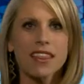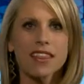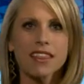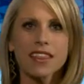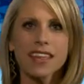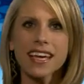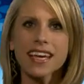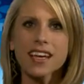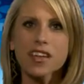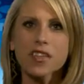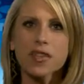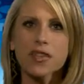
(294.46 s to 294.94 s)

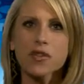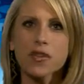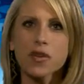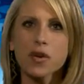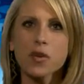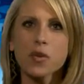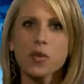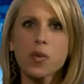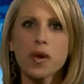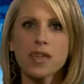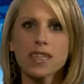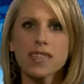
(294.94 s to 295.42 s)
Think
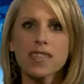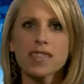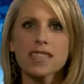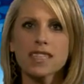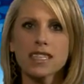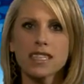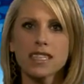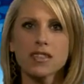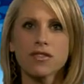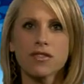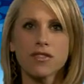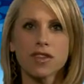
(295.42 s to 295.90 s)
through what this
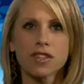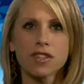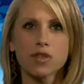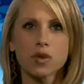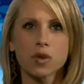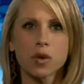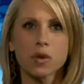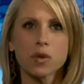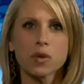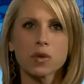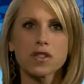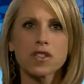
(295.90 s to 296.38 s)

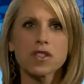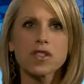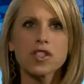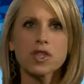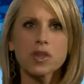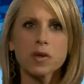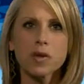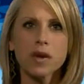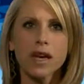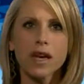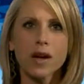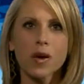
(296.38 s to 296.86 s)
individual was
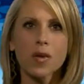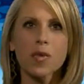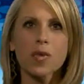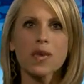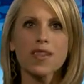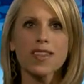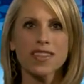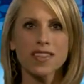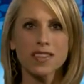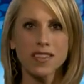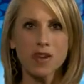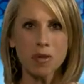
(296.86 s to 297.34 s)
doing
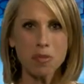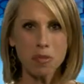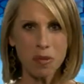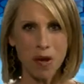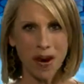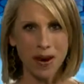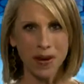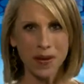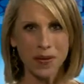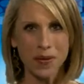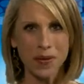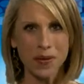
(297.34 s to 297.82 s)
within their
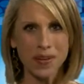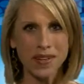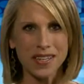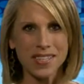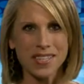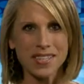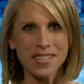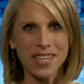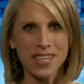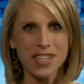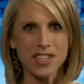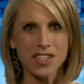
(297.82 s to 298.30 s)
prior
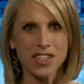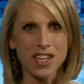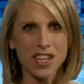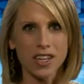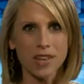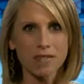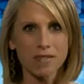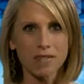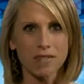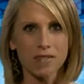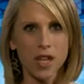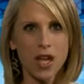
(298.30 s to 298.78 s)

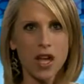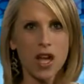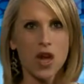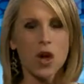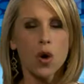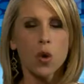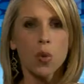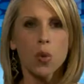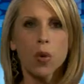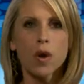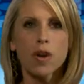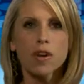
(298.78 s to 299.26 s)
organization.
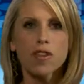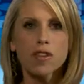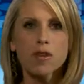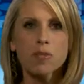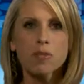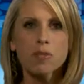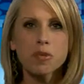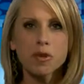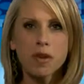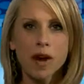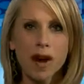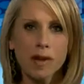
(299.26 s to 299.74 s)
What are the
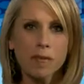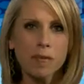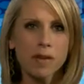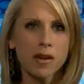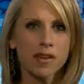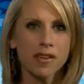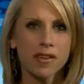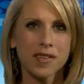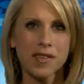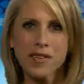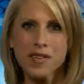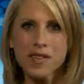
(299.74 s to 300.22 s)

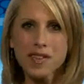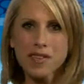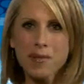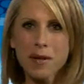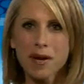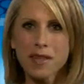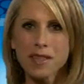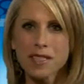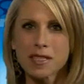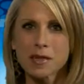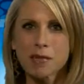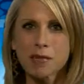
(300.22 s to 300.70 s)
primary
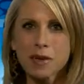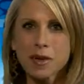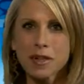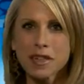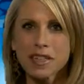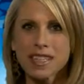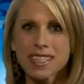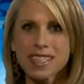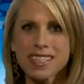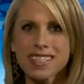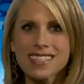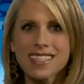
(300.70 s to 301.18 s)

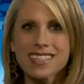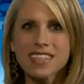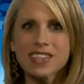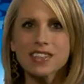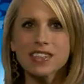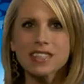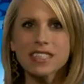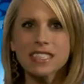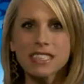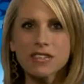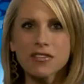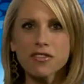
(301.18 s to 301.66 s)
responsibilities that are
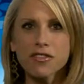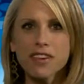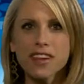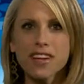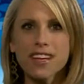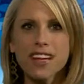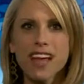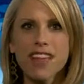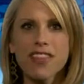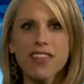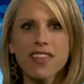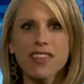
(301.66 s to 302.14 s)

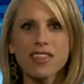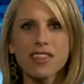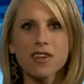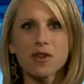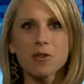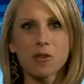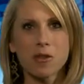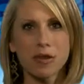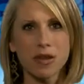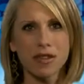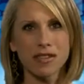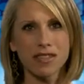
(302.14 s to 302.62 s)
different than their
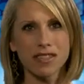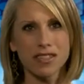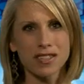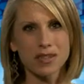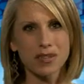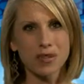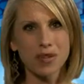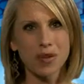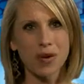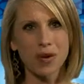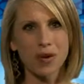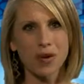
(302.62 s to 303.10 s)

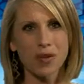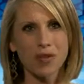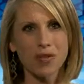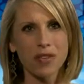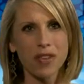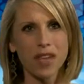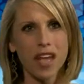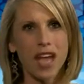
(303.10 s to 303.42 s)
previous role?